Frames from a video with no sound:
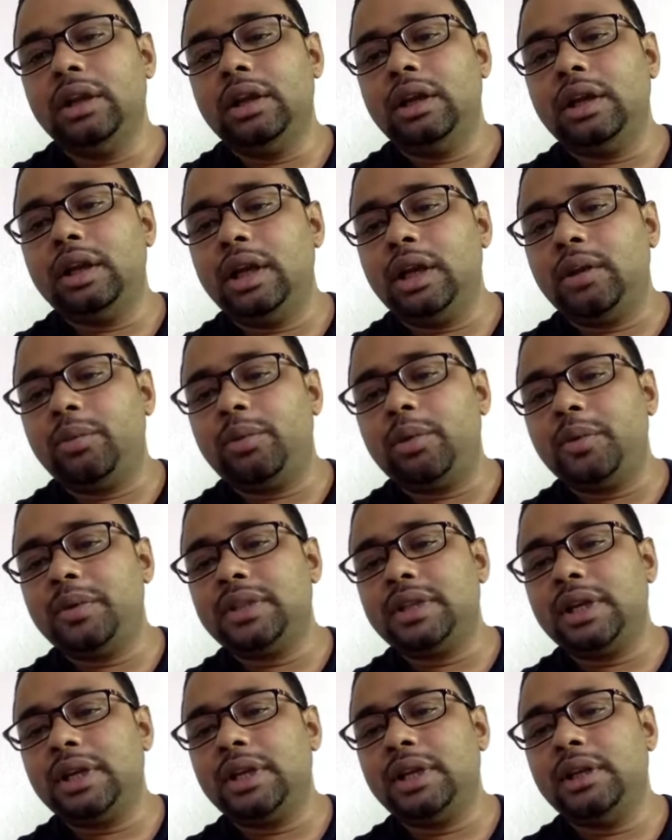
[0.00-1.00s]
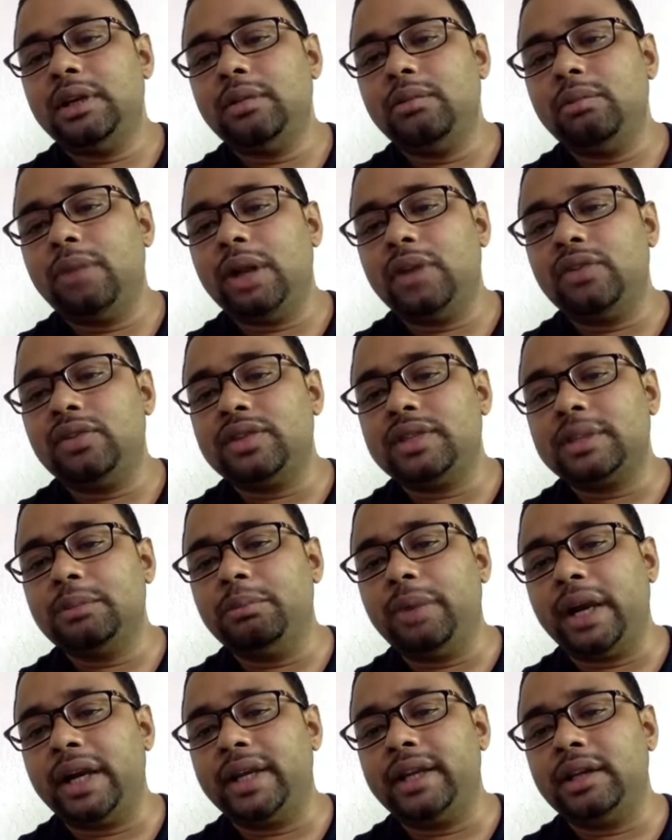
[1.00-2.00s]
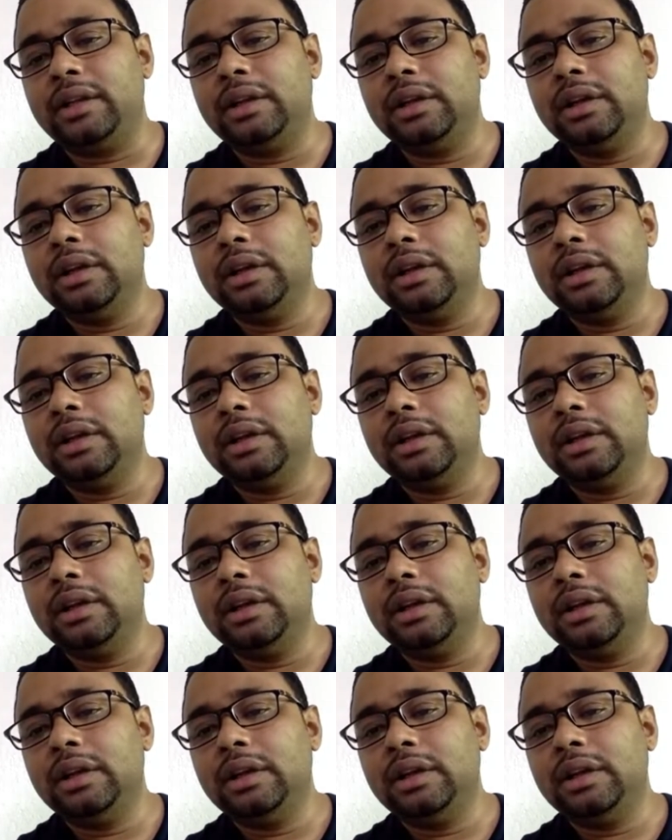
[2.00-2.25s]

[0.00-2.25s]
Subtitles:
way. Professor Manos Barik,